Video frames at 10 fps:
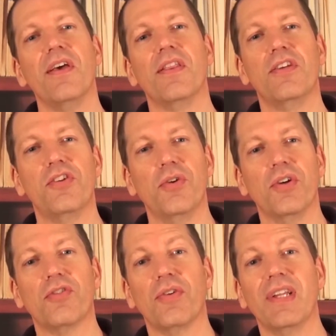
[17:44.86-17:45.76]
The
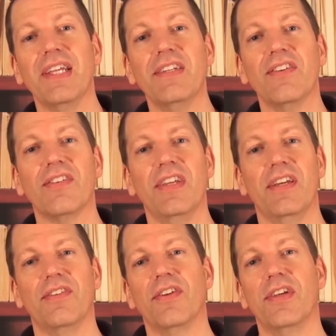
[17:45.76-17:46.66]
Jewish religious
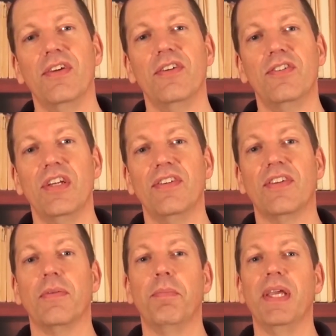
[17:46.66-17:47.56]
leaders accused Jesus
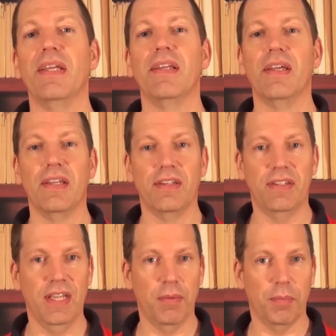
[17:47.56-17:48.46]
of being
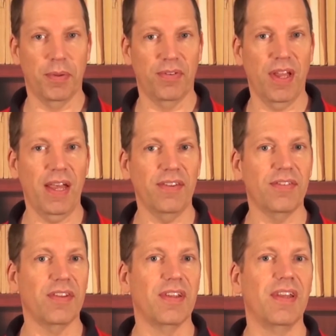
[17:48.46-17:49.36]

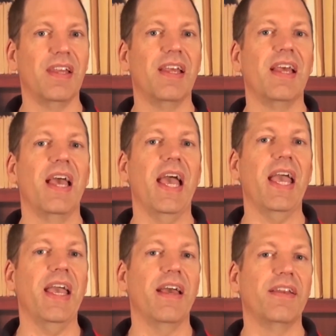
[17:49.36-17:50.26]
demon-possessed
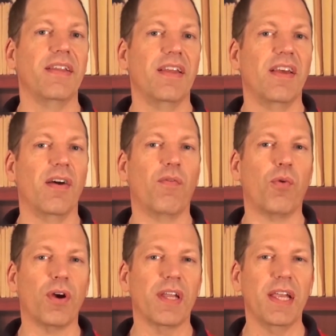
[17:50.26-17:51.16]
and of
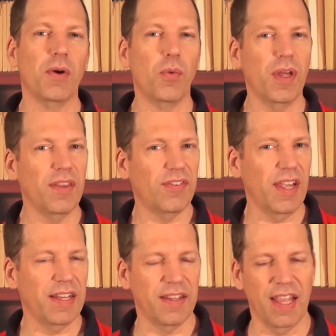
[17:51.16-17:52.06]
working with
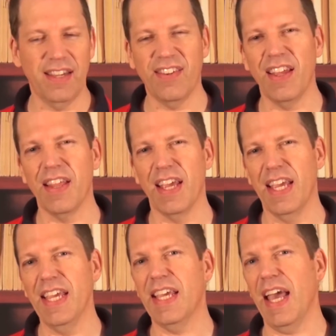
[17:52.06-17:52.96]
Satan. They said that
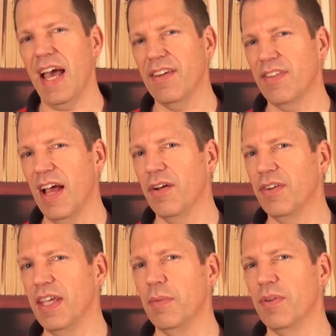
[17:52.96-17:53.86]
he casts out
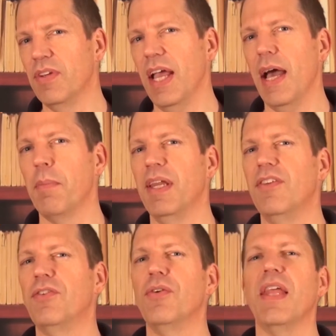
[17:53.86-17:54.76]
demons, yeah, but
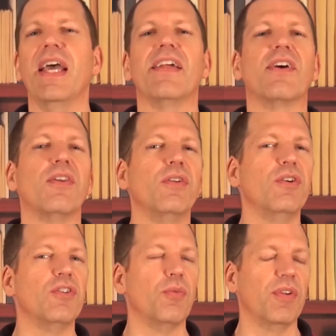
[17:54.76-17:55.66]
he's doing that in
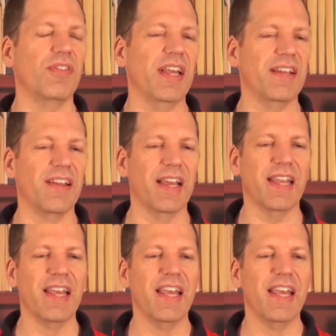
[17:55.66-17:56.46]
collusion with Satan. Like,